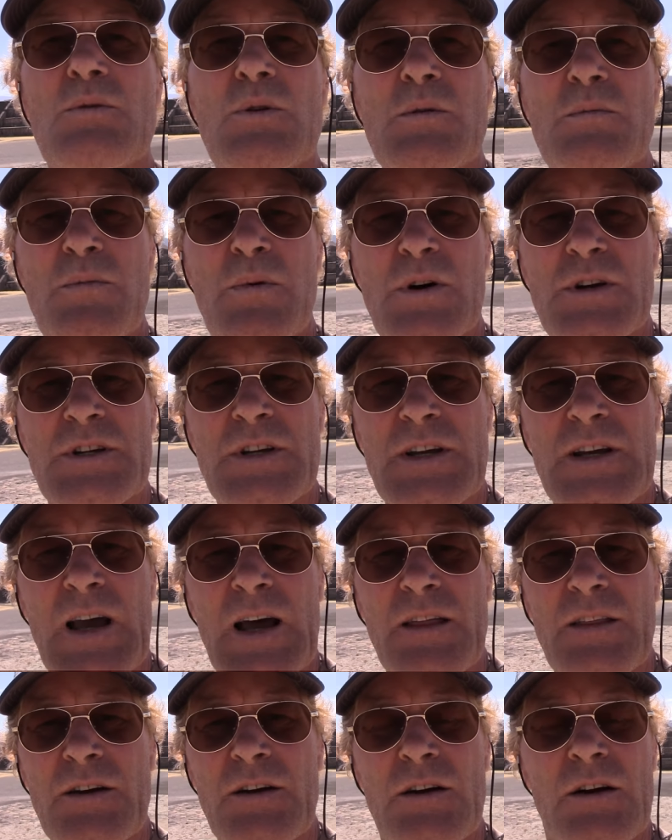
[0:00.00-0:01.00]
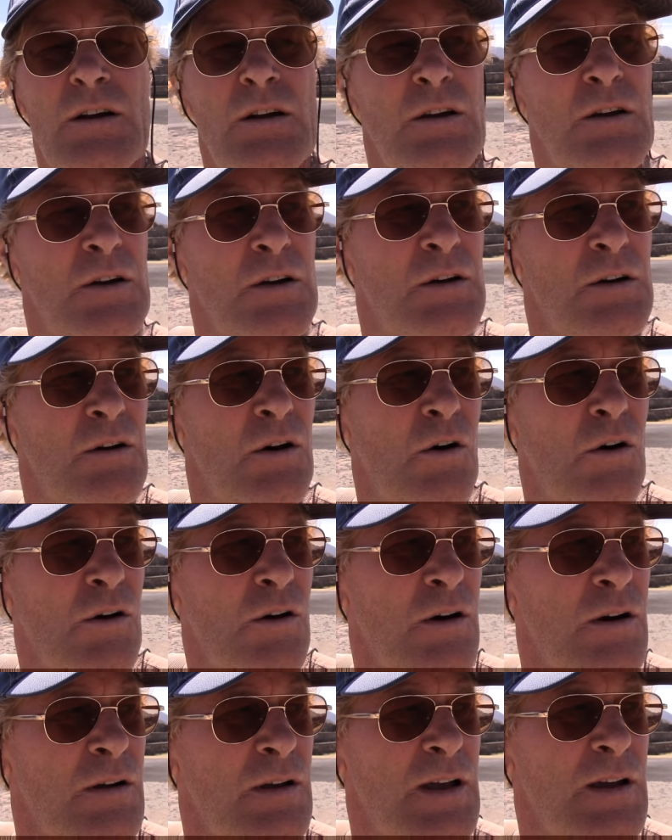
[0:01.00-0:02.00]
were put together,
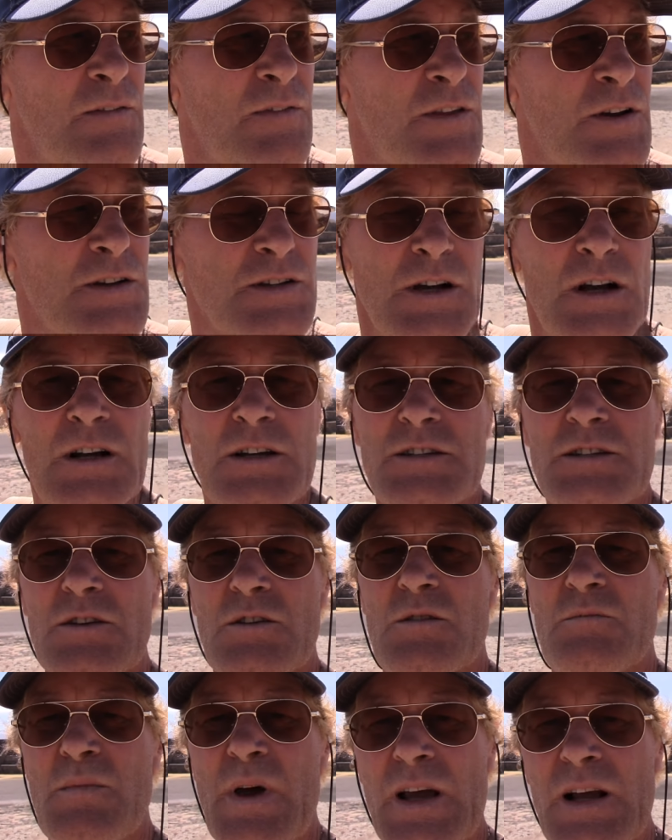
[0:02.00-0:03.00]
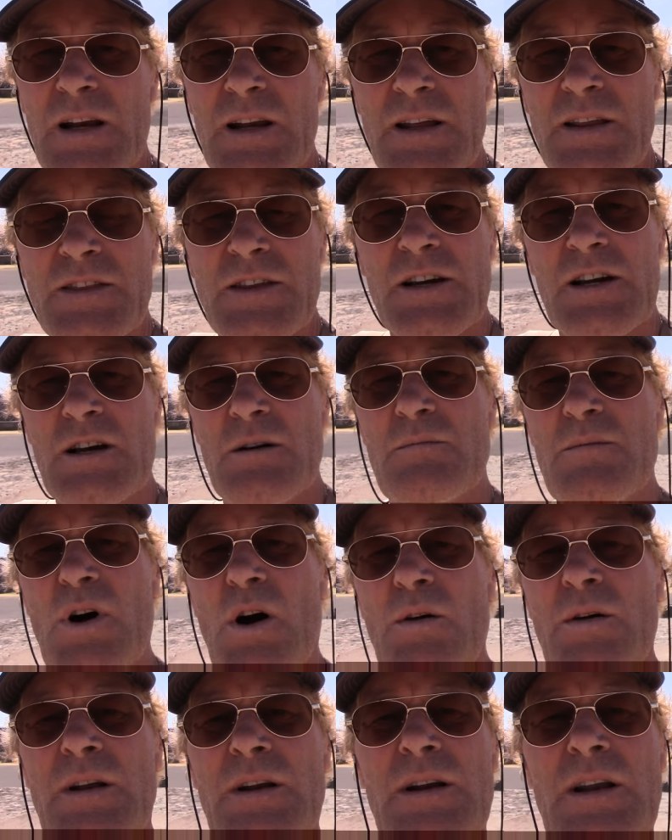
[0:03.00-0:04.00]
or if there's also a megalithic
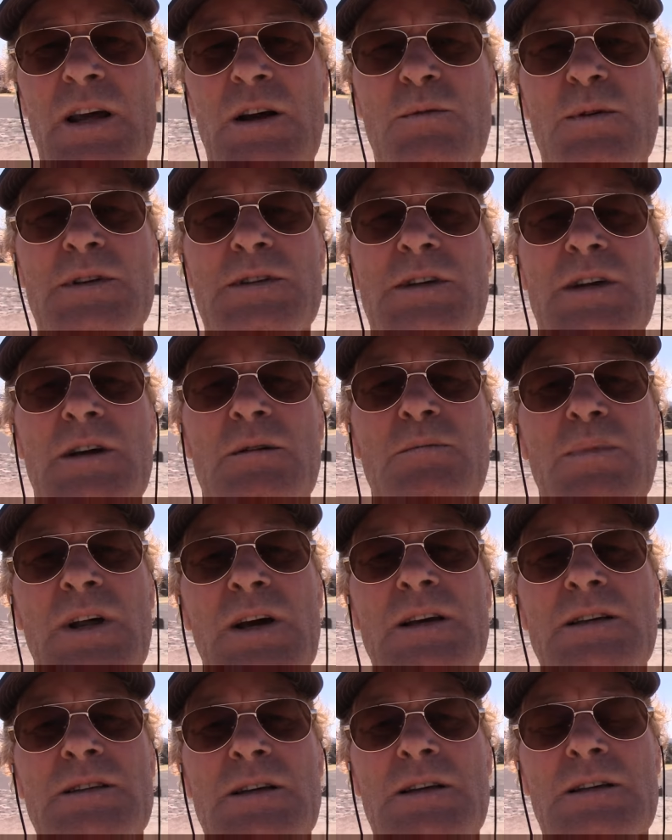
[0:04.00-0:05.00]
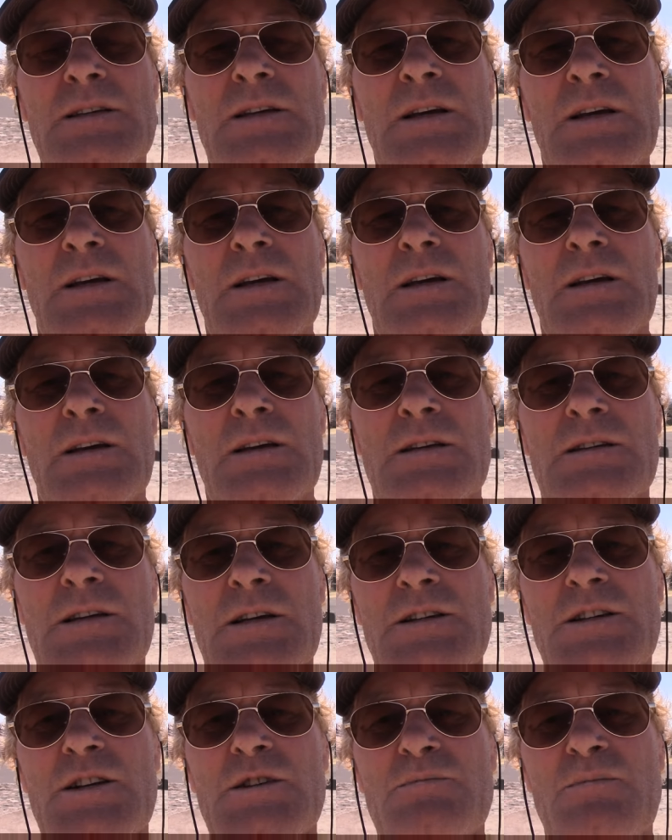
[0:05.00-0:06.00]
component, like we see in places
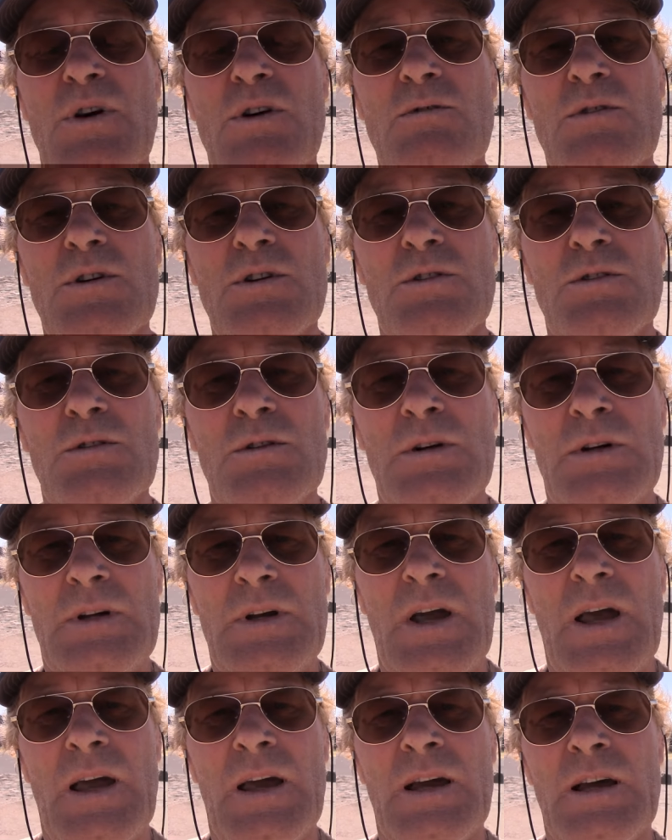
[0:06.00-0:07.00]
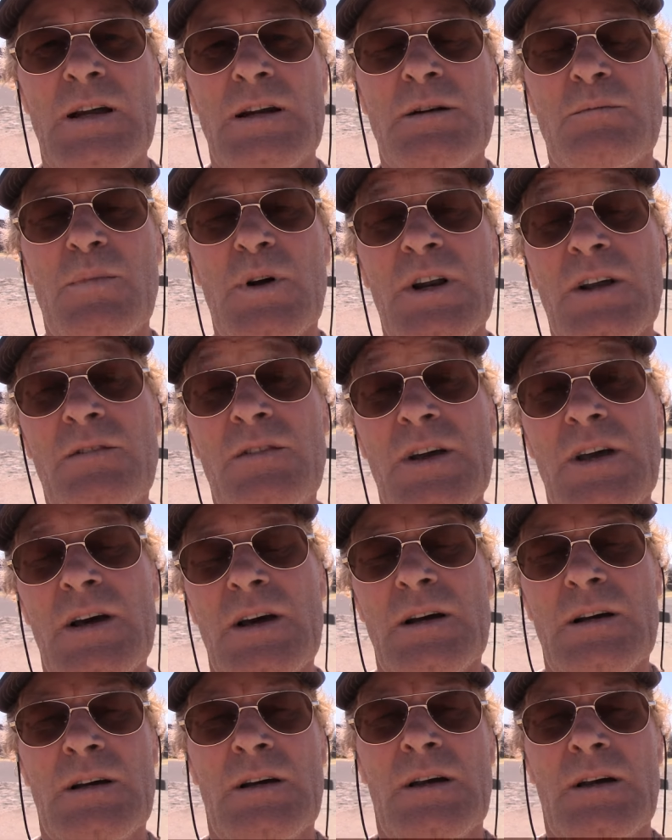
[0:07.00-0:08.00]
such as Peru and
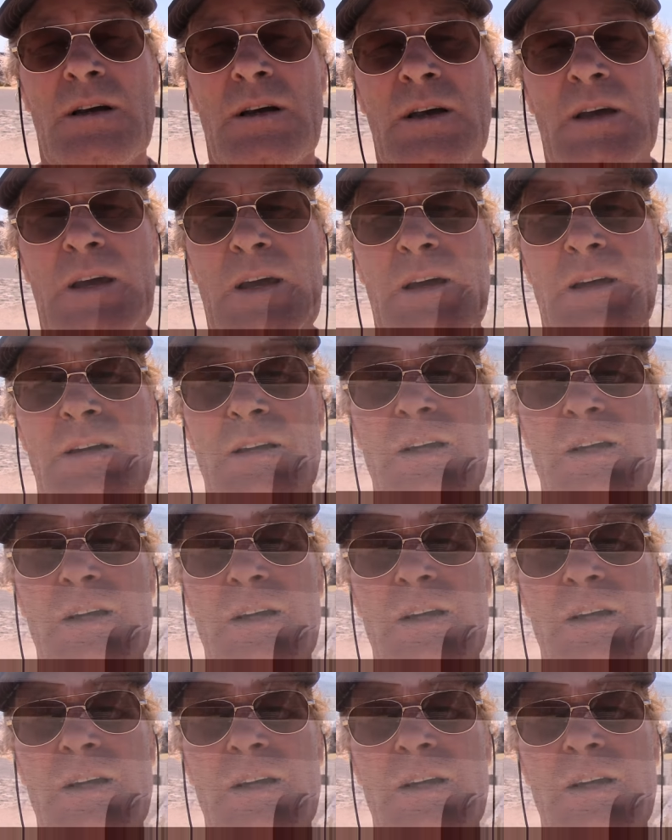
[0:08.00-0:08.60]
Bolivia and Why